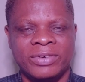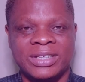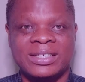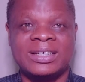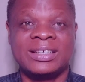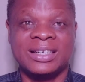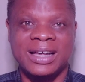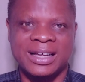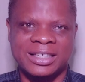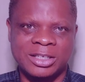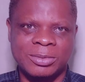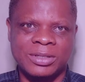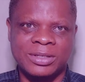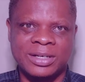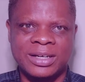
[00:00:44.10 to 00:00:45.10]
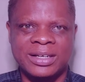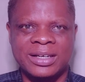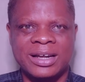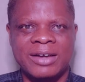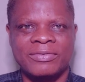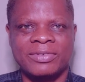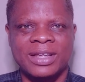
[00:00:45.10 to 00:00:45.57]
fascinating, and it's been
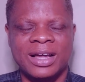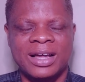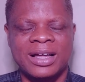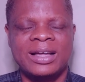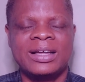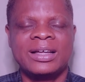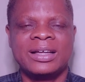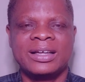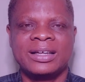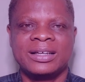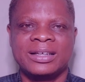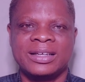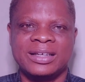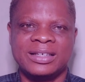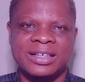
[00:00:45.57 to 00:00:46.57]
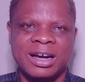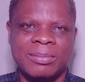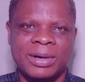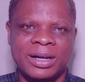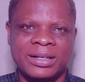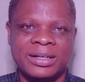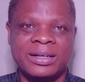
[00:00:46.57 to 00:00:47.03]
trending after the
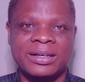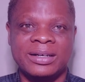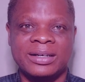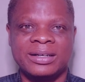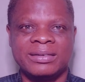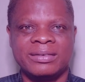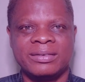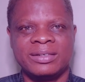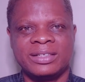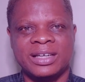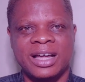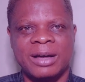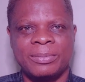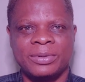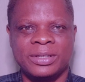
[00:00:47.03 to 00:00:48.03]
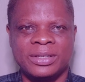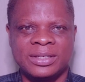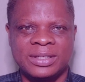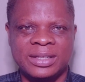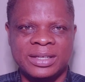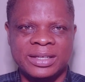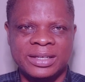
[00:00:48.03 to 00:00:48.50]
drama, the recent
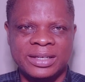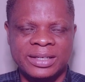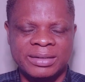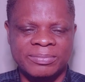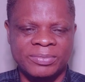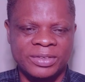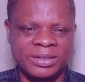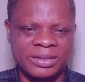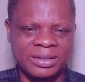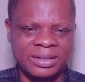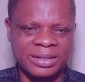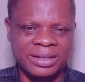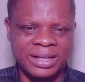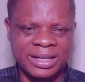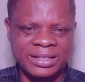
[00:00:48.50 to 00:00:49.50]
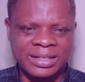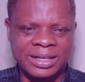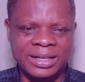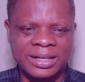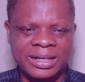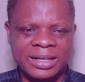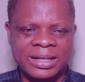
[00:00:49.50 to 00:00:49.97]
happenings in
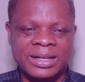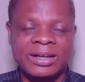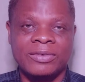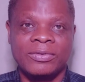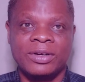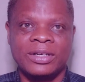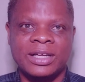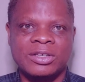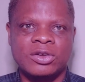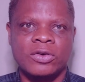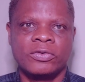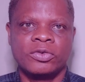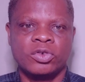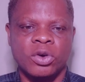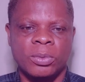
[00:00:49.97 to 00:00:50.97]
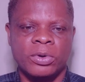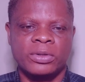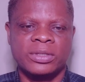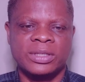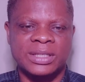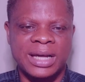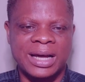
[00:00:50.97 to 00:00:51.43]
Niger. For the desk of Thomas